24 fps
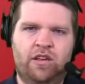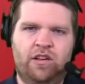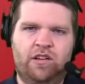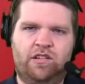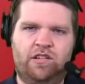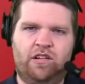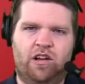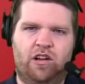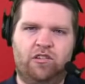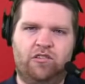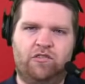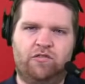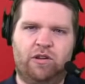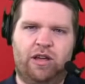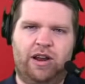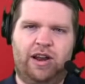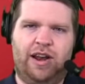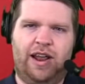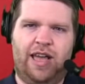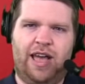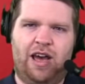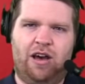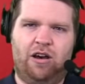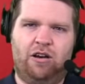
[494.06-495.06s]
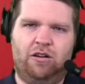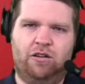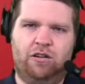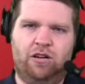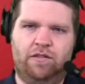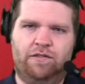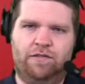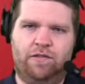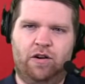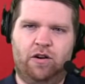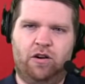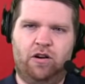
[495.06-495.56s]
Sean Drennan, how
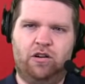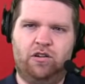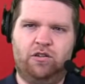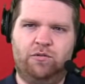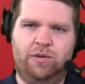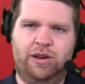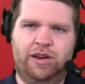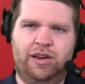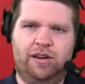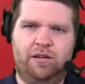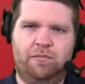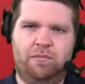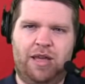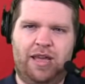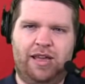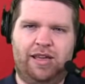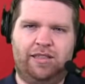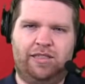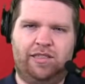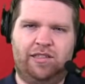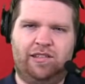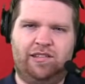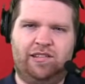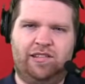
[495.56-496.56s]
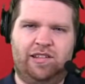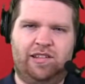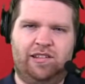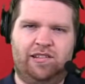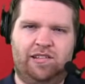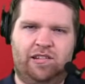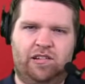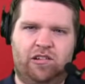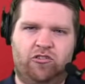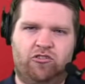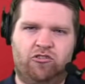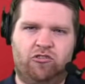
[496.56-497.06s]
far do we need to make it this
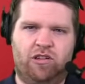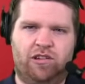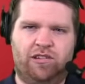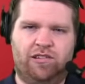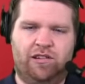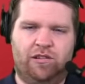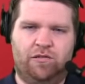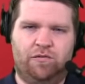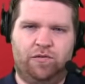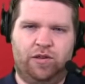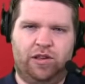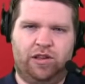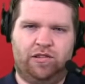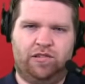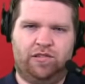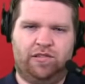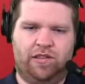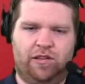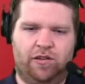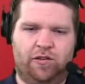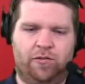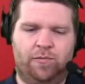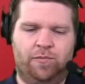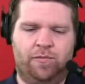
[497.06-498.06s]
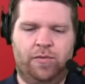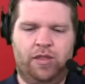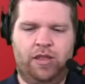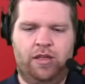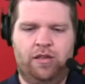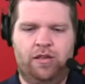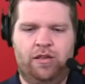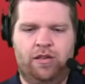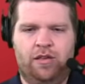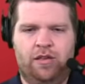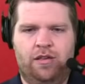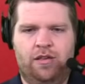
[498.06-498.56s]
season to trust in Veach still?
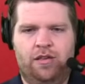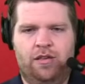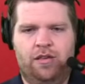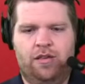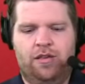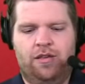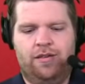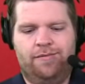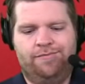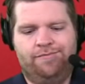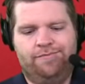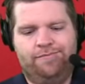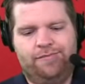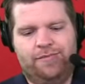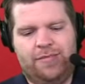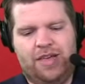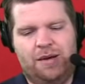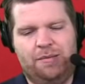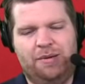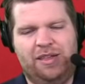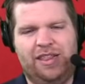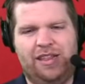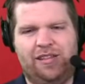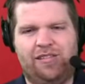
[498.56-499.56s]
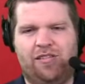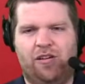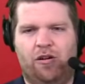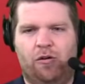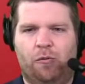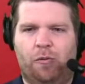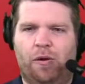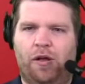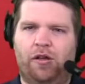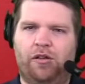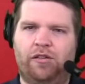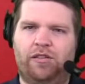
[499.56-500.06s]
I mean, that's all
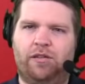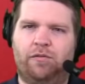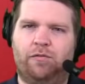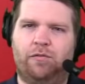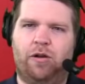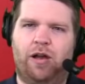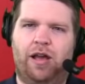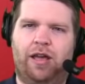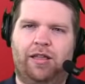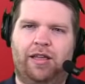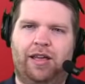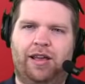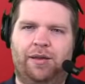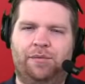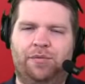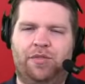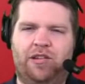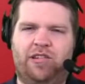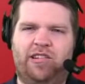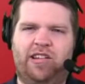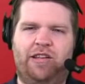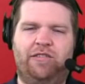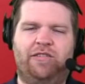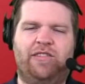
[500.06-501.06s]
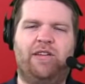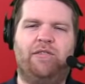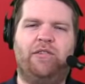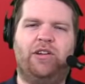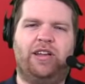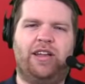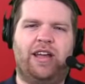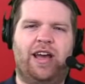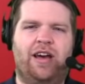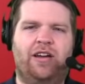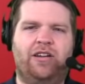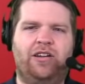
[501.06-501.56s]
relative, right? Like, if the Chiefs have a
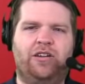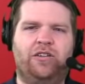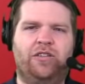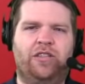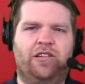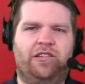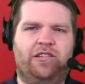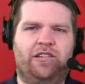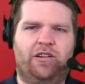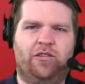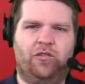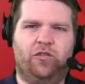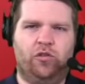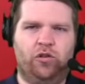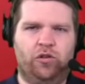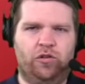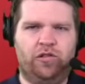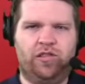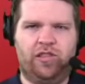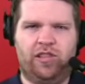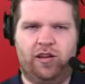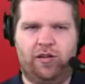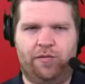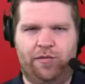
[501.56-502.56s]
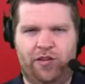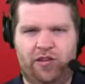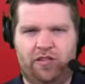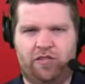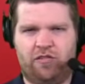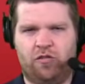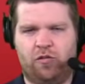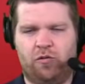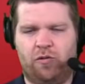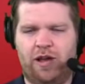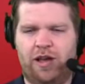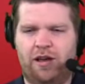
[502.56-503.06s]
down year this year and lose in the
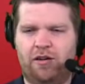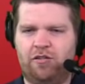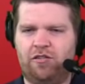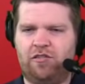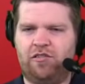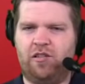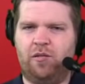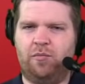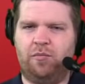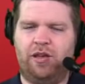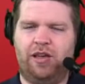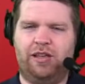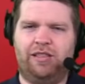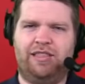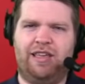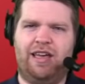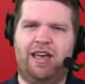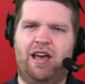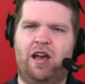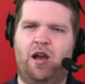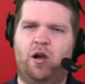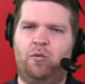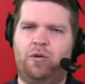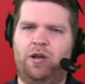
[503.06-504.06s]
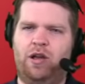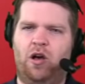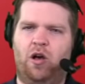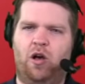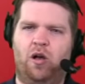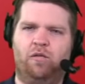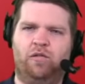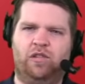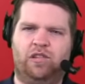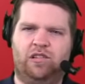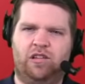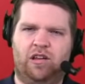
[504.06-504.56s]
divisional round or something like that, are we all
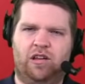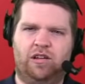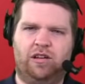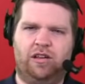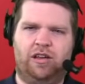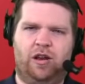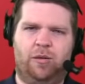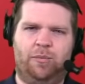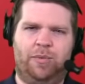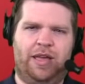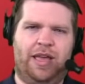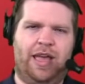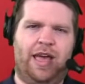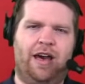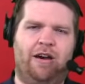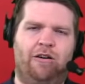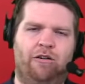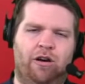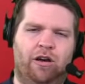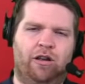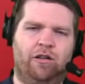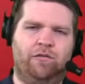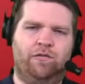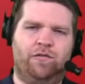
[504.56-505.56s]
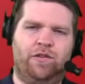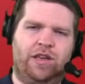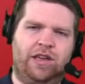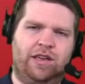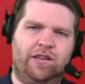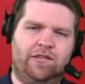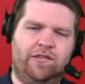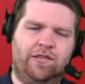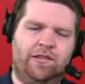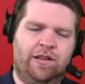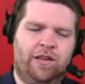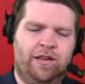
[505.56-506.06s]
of a sudden going to be out on
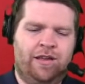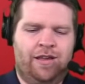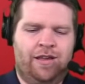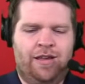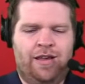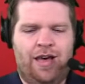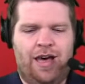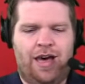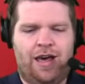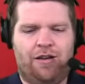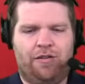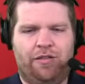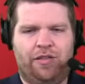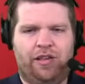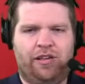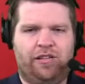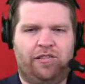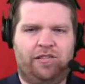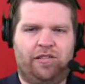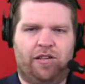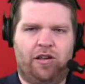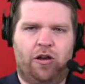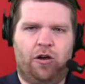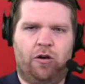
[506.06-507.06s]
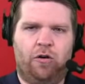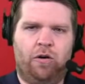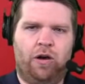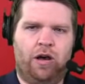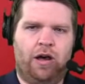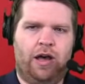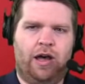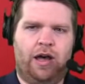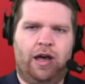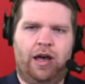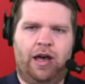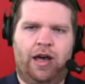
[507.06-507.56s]
Veach? I don't think so.
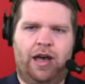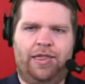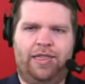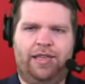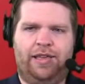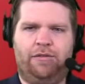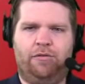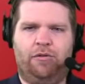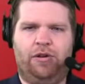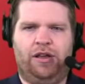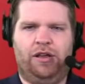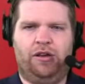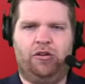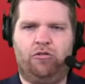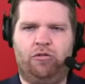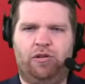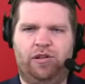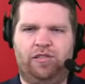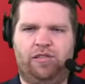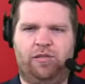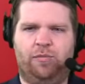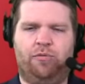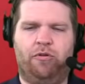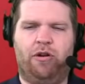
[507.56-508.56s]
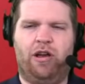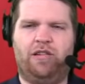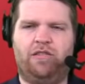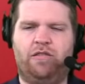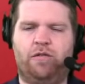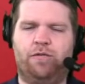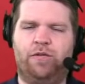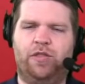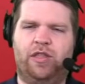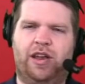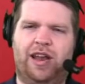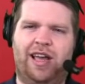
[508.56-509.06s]
I think it would increase the
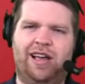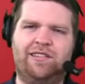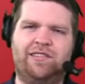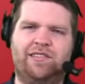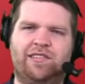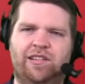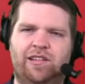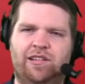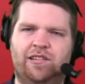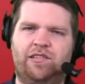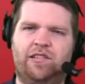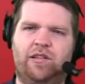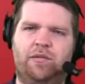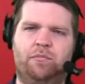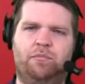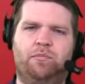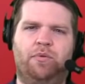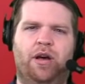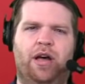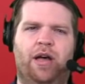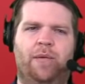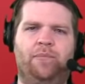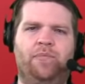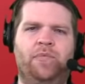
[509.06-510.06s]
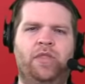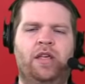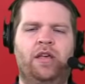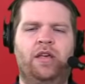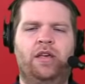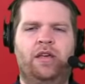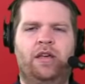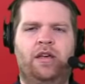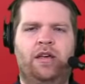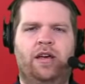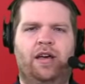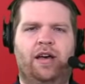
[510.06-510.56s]
pressure for the next season. But
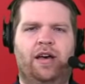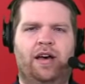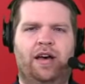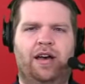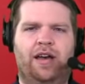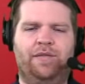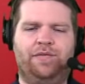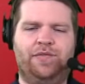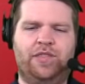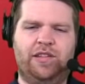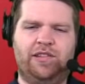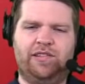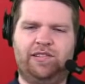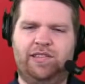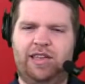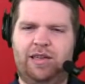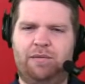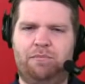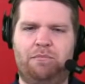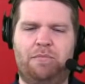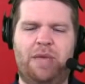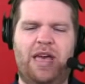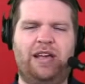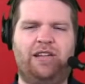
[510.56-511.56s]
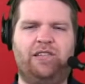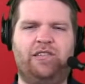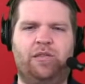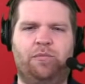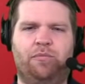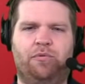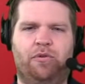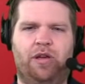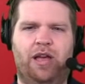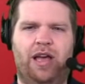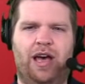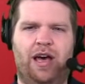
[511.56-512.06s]
if this team makes the
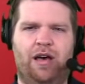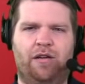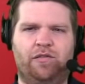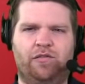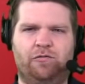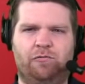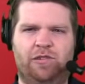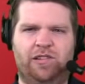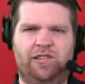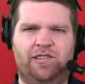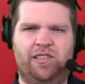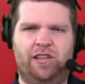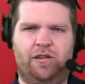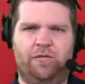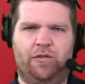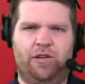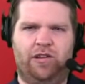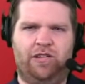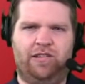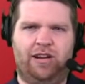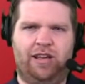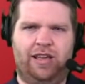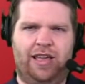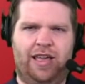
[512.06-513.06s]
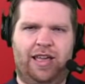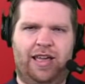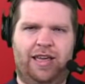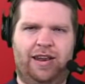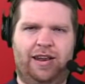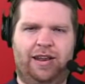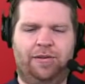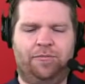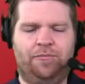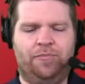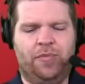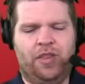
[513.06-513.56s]
playoffs, wins the division again,
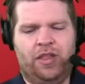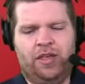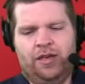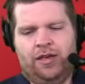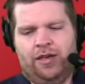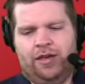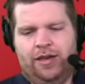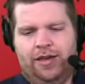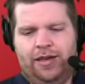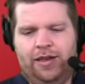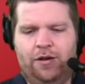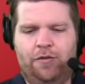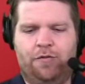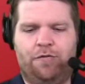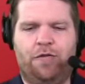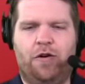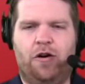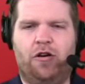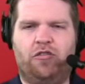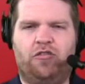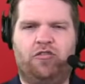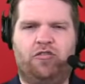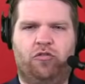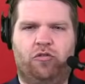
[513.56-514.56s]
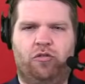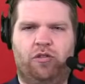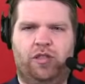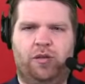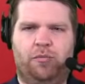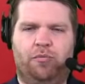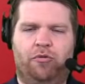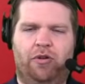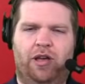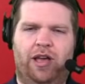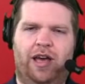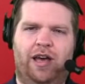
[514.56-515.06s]
and you know, fall short in
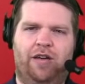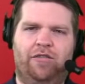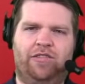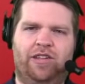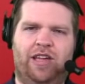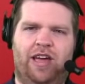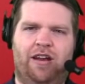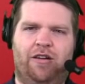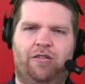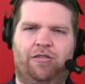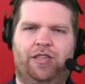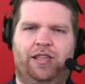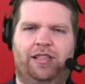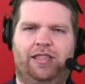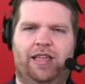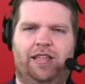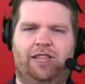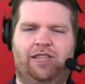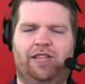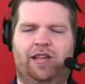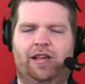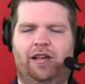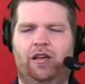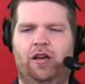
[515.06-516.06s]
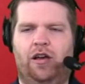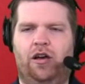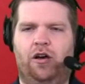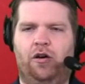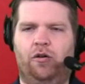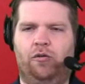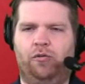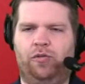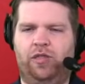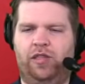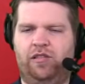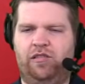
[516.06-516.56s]
the playoffs, I don't think that's like,
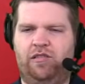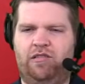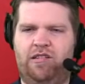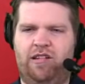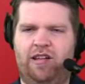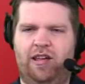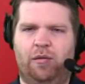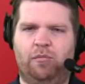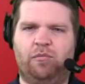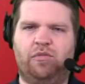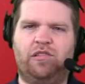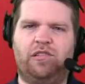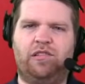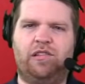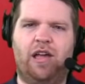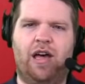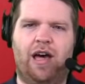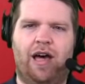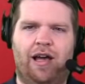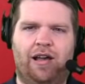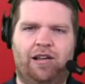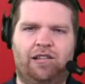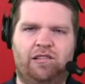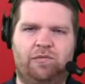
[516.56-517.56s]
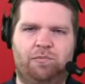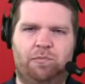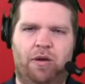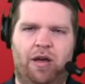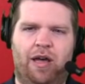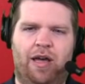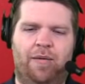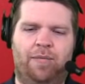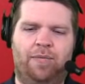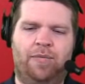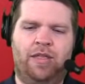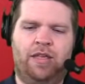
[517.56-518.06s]
oh, this GM sucks.
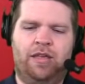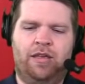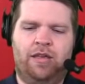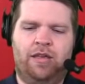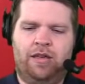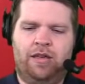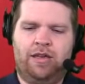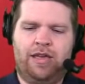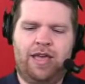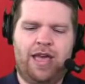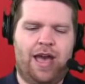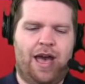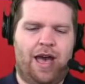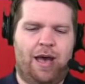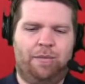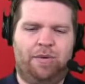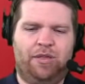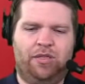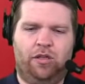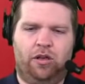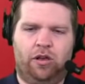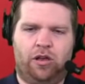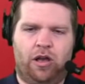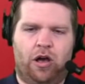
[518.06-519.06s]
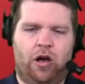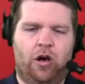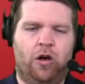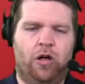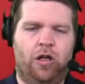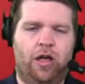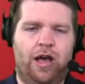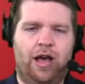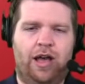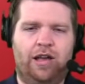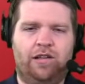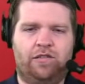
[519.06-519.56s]
But, yeah, I mean, look,
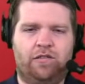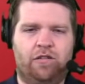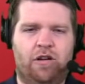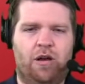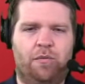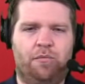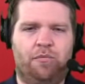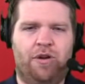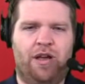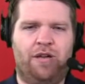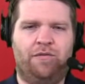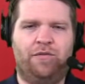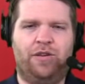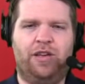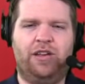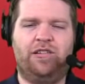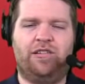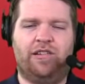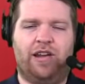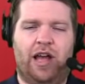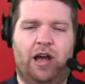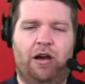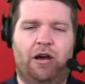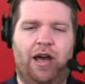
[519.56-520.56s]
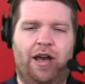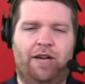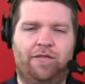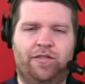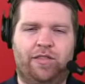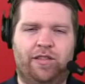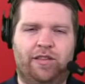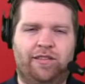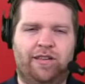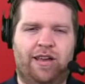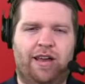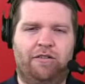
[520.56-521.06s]
all eyes are on Brett Veach now after
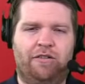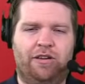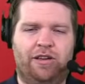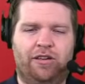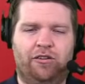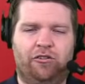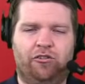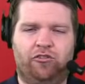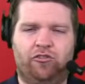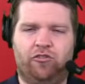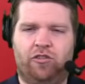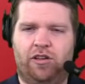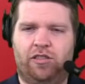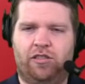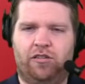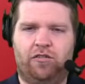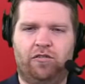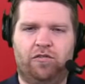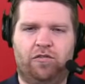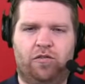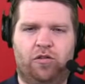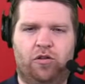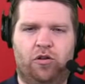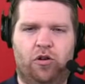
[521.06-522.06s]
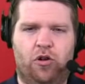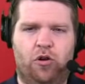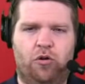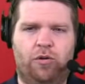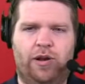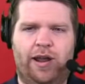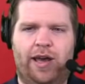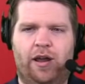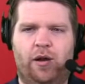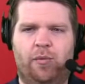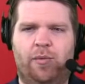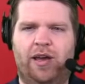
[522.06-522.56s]
the Tyreek Hill trade. There's no
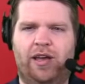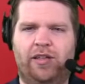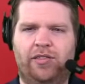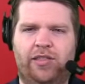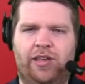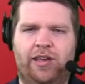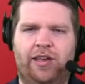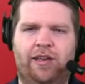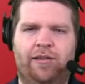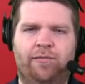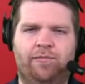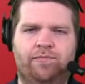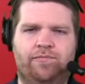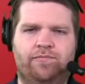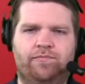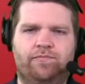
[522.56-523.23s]
doubt about that.